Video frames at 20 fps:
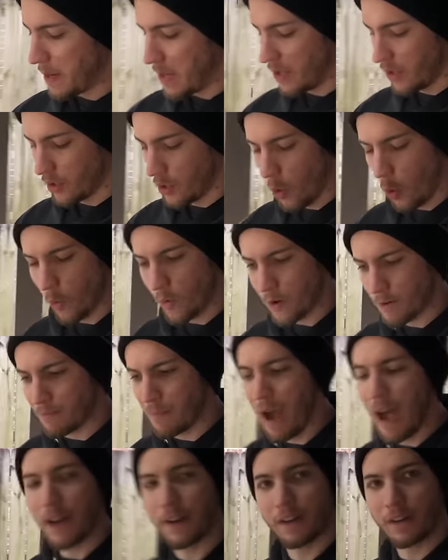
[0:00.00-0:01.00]
be the corner
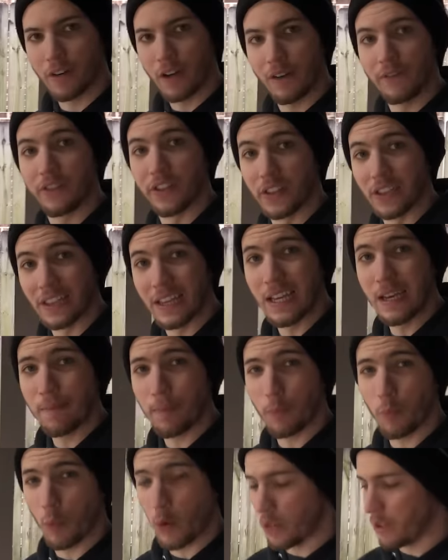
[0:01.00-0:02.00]
miter of the lip
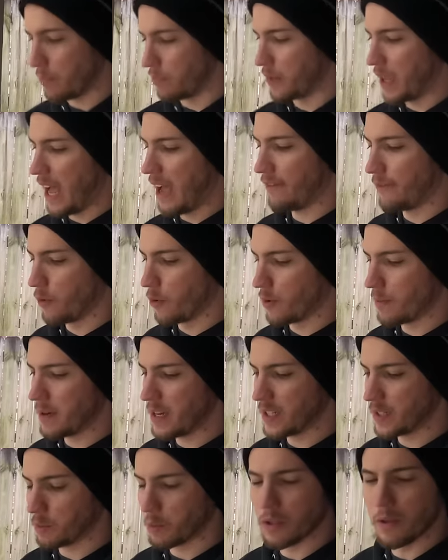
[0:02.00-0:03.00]
where the platform
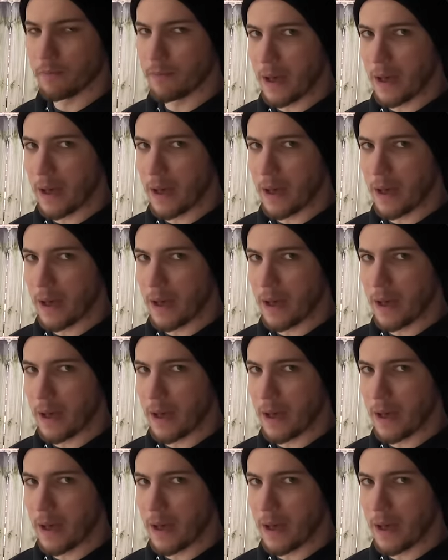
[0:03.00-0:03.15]
is, where the